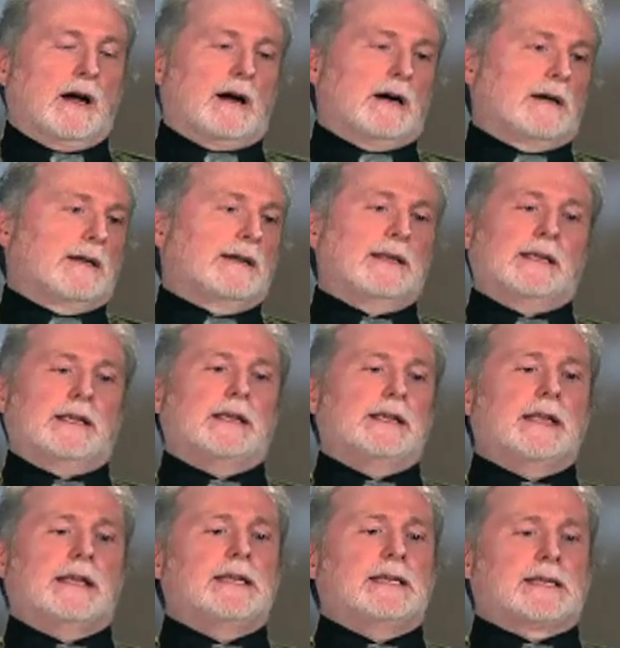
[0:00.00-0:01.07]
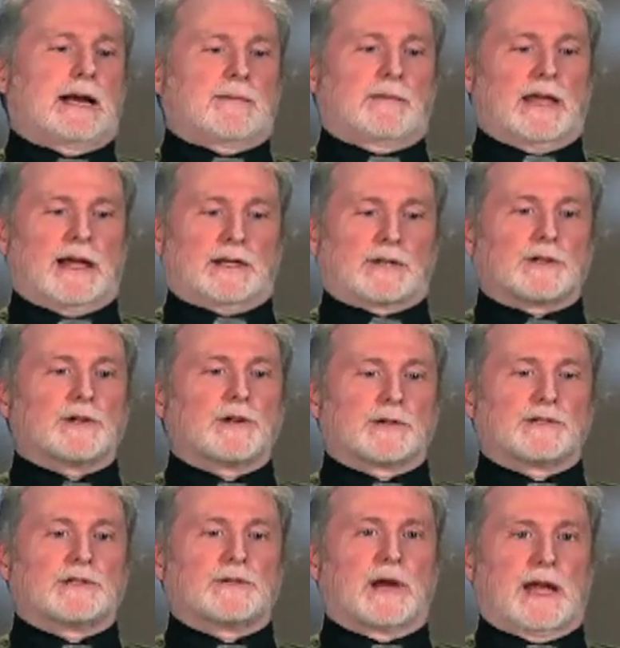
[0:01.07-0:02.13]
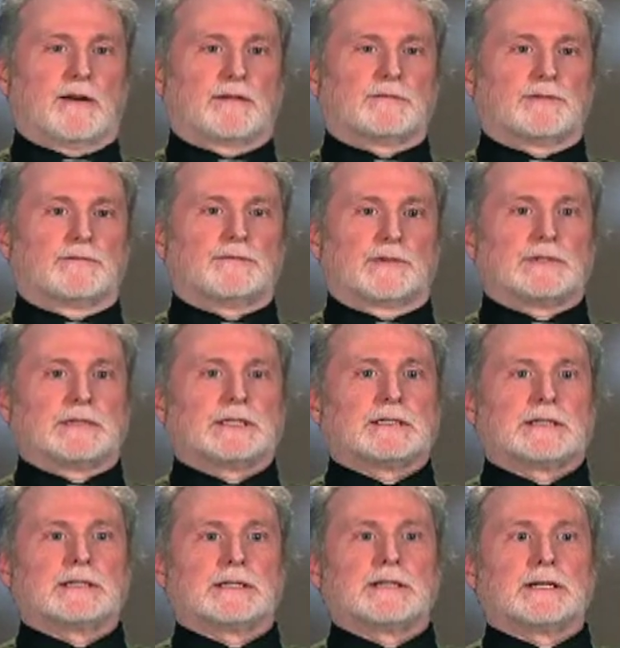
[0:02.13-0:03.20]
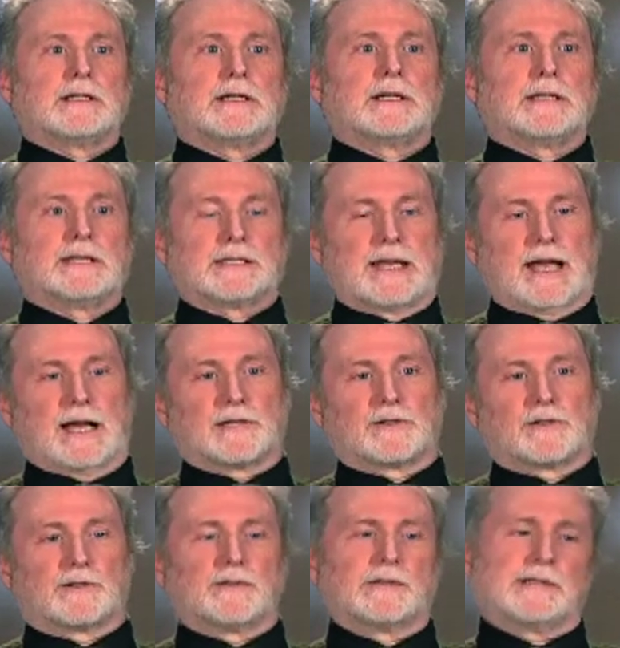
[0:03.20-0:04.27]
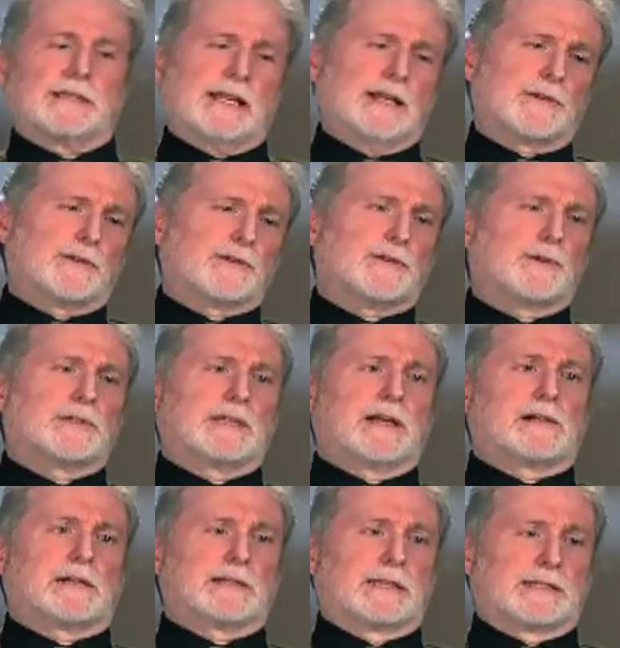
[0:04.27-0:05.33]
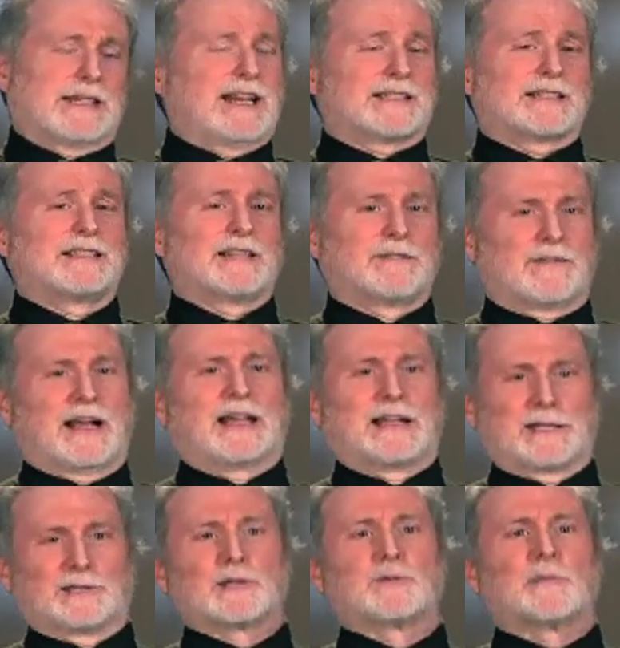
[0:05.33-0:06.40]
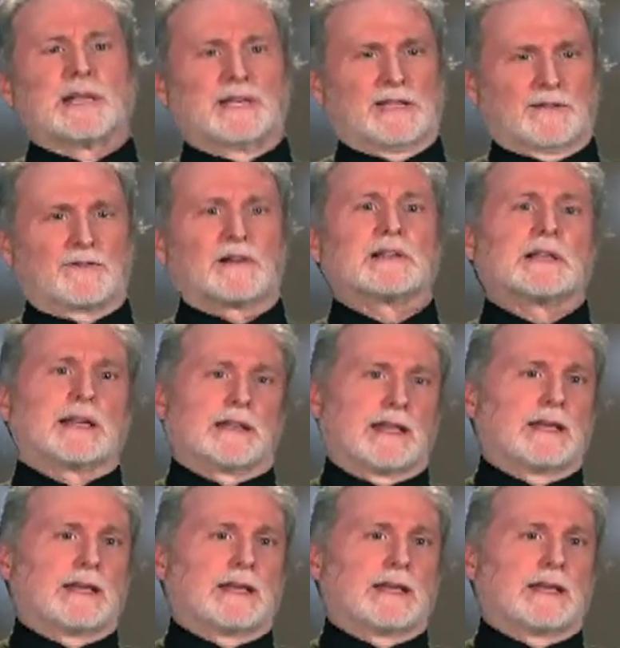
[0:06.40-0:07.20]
Uh, anytime that occurs, you have a, a, a disaster. Disaster sociologists actually define it a little bit differently.